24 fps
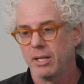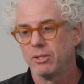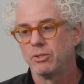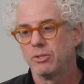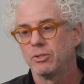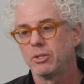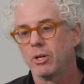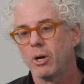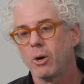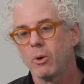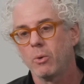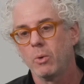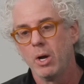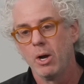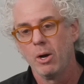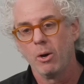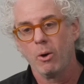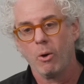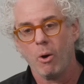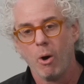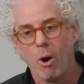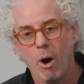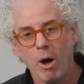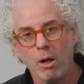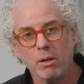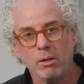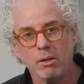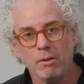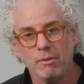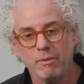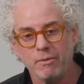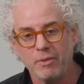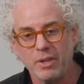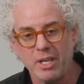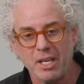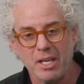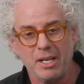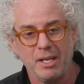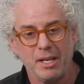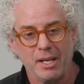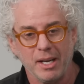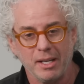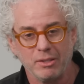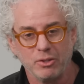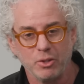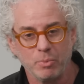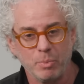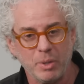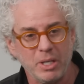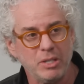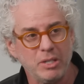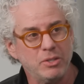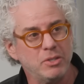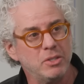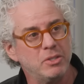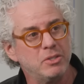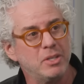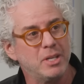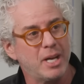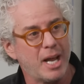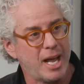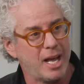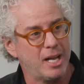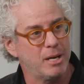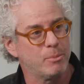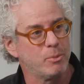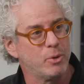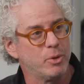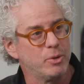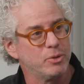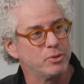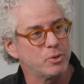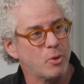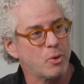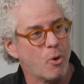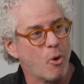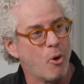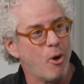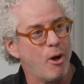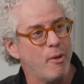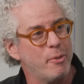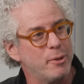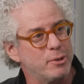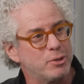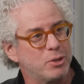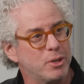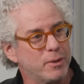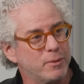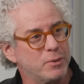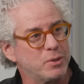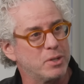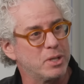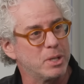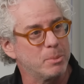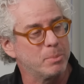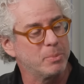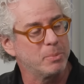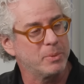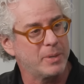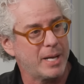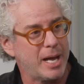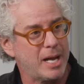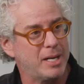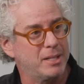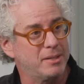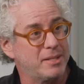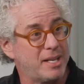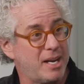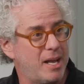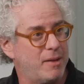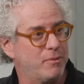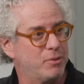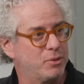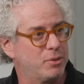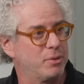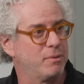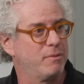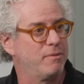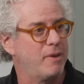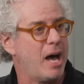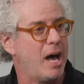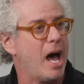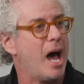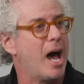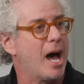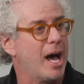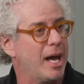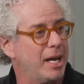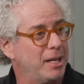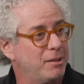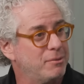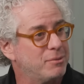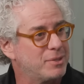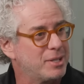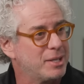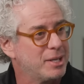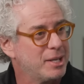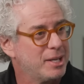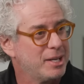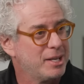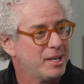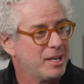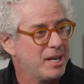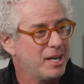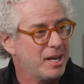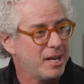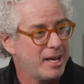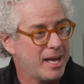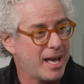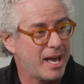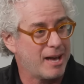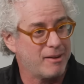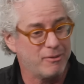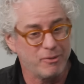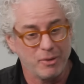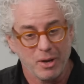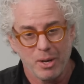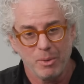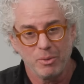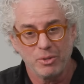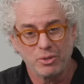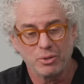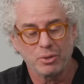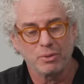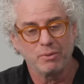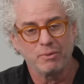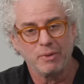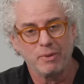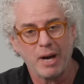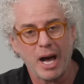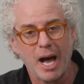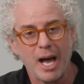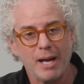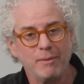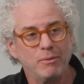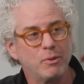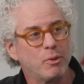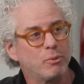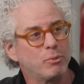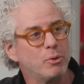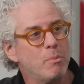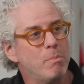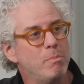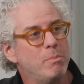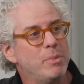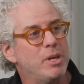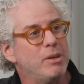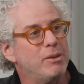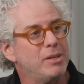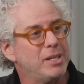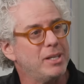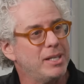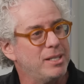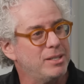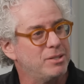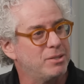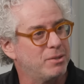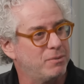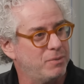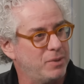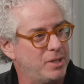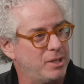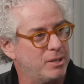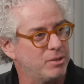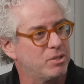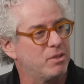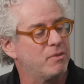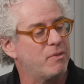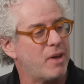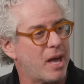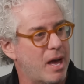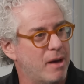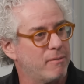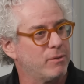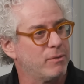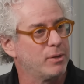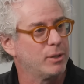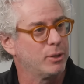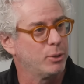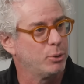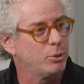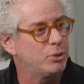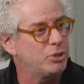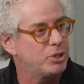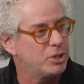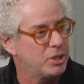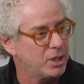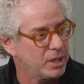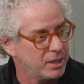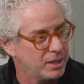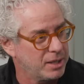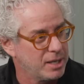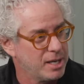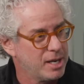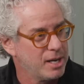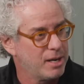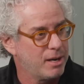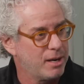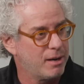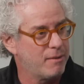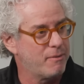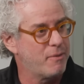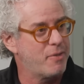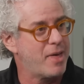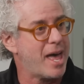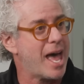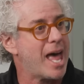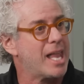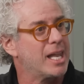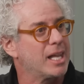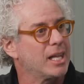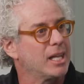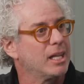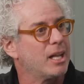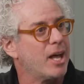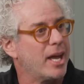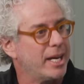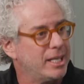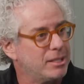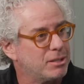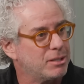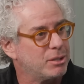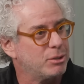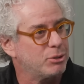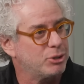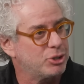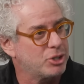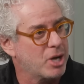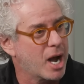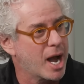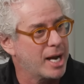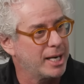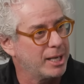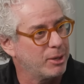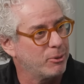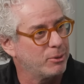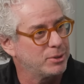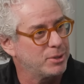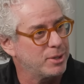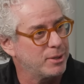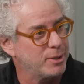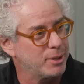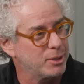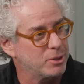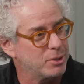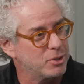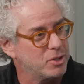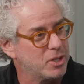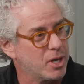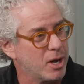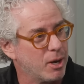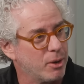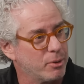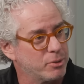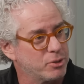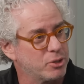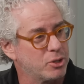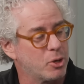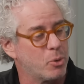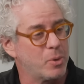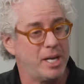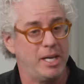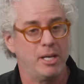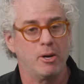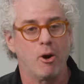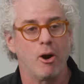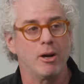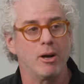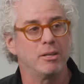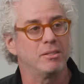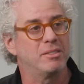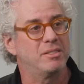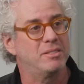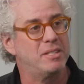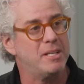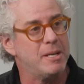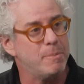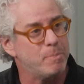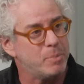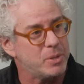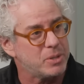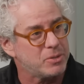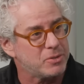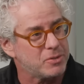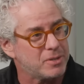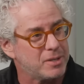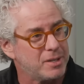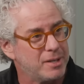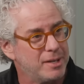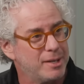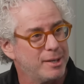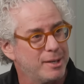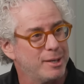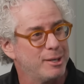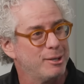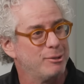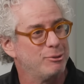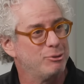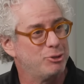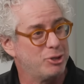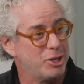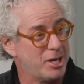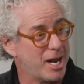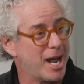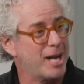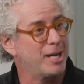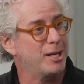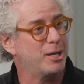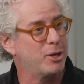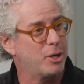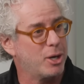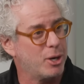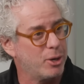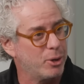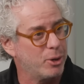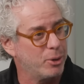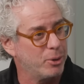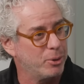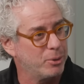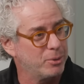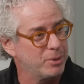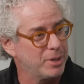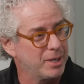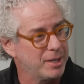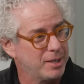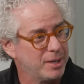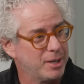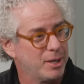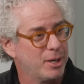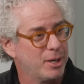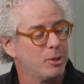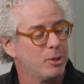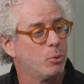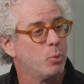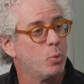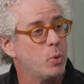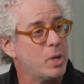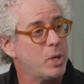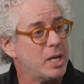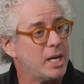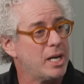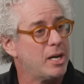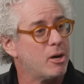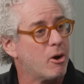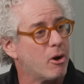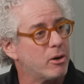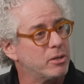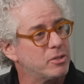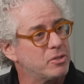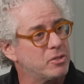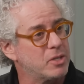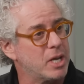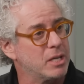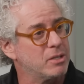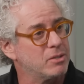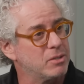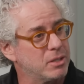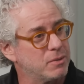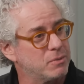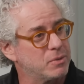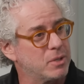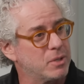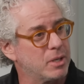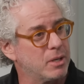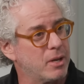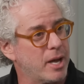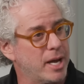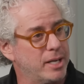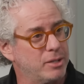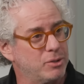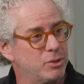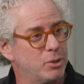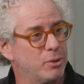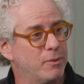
And so all of the species and animals on the surface of the planet that have survived have survived through millions of years of evolution of that light shining onto their cells. So in our deepest genetic code, we are sensitive to light.